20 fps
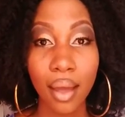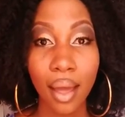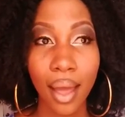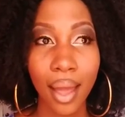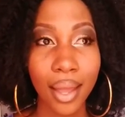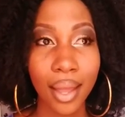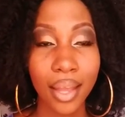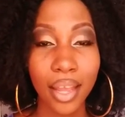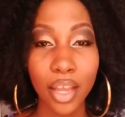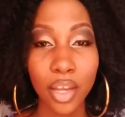
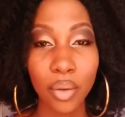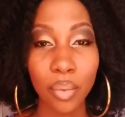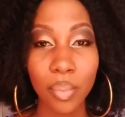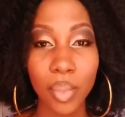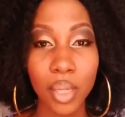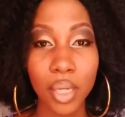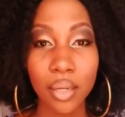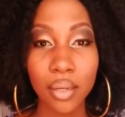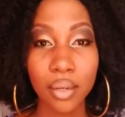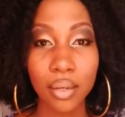I hear you,
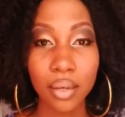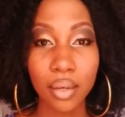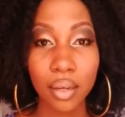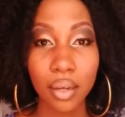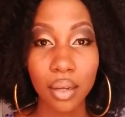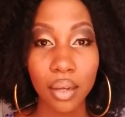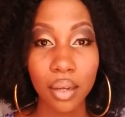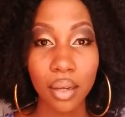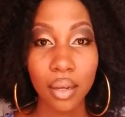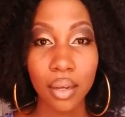but
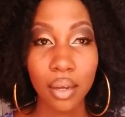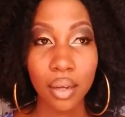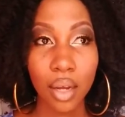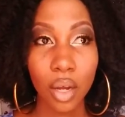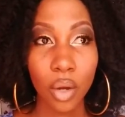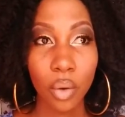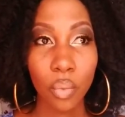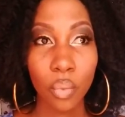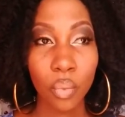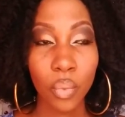
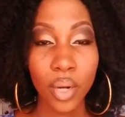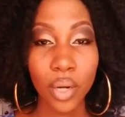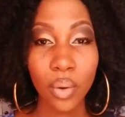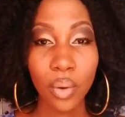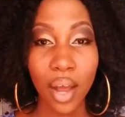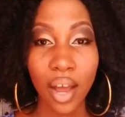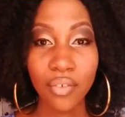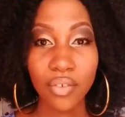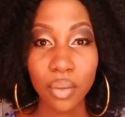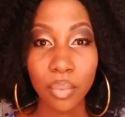we don't
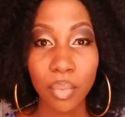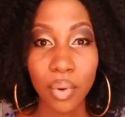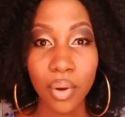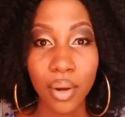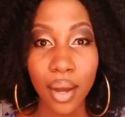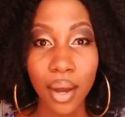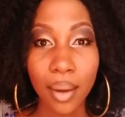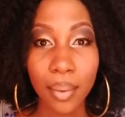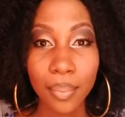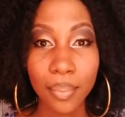have to break
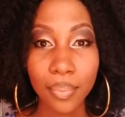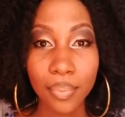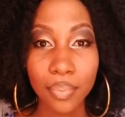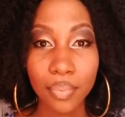up